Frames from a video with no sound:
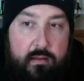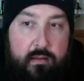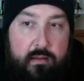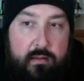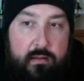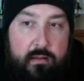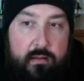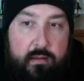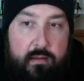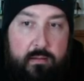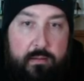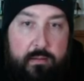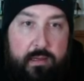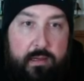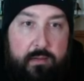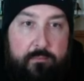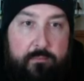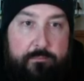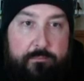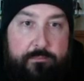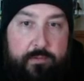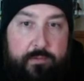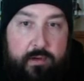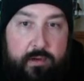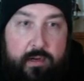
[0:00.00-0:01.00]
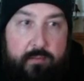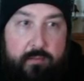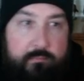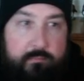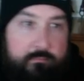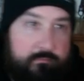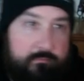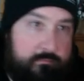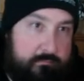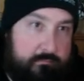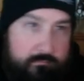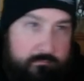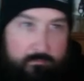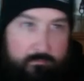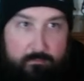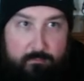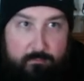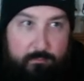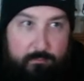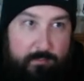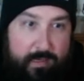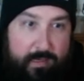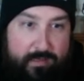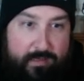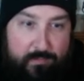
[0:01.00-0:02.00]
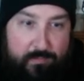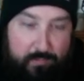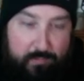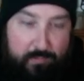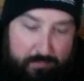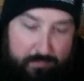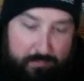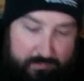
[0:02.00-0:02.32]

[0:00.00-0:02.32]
There we go. All right, back to normal.